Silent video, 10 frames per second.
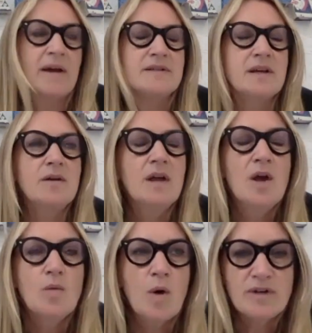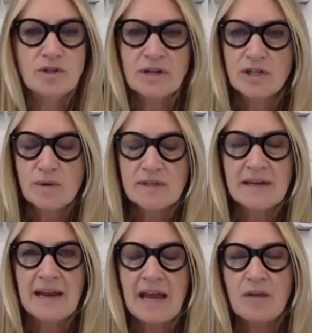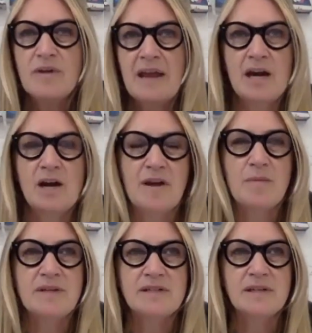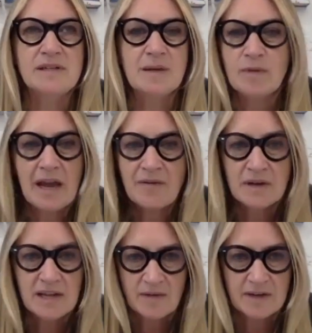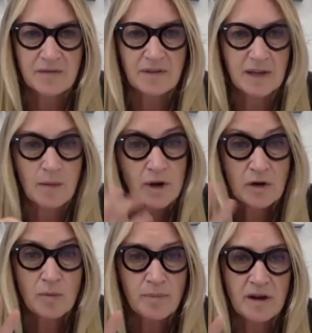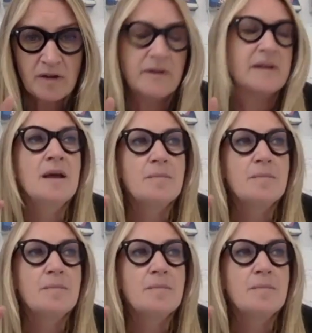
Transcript: So what we're trying to do is in every area of our business, and we haven't covered everything and we're not perfect,